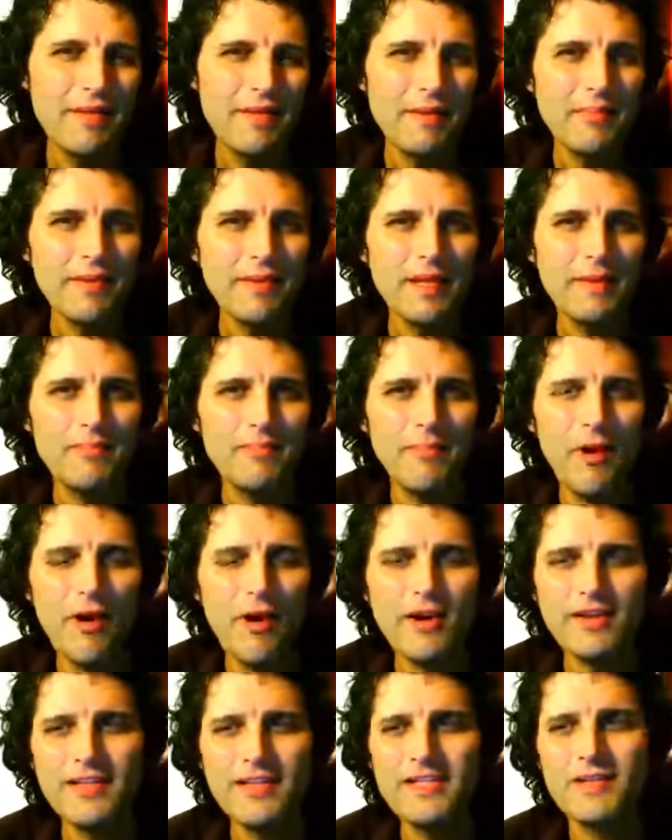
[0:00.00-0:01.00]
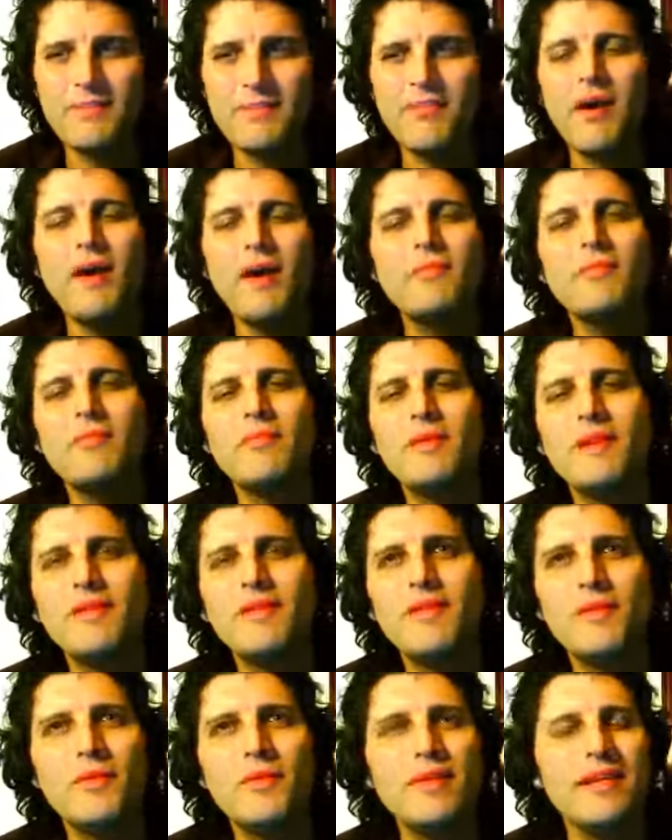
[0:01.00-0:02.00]
the people at Barclays are
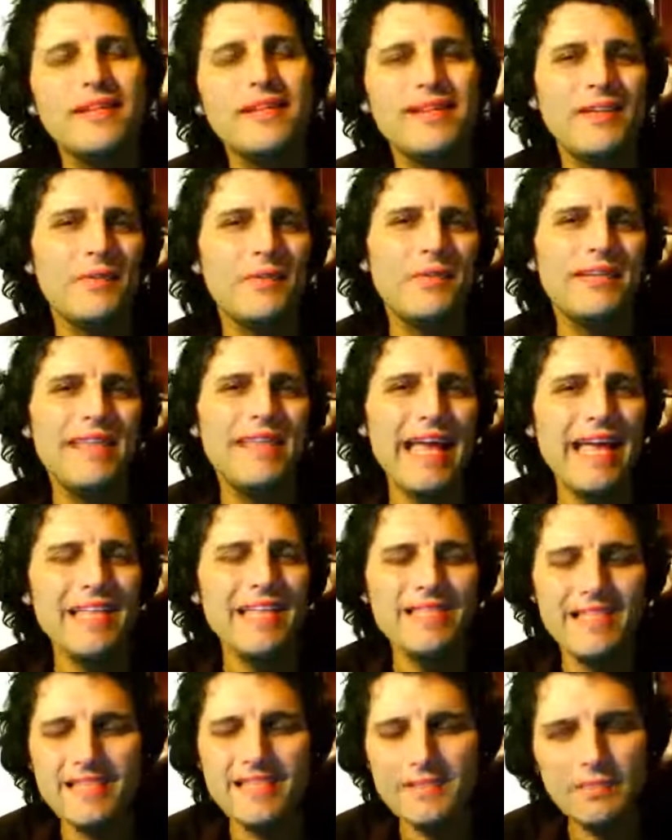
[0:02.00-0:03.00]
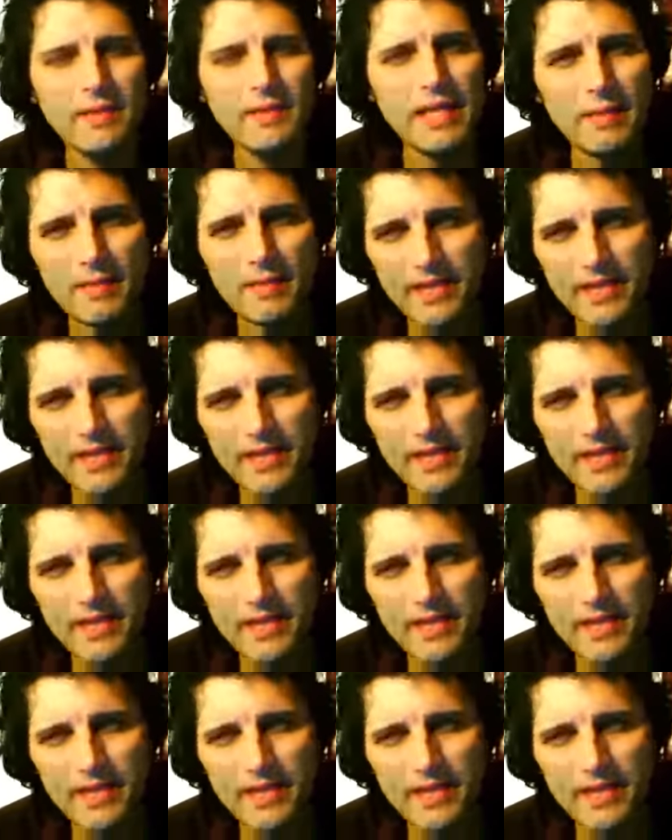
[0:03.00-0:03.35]
probably doing dances.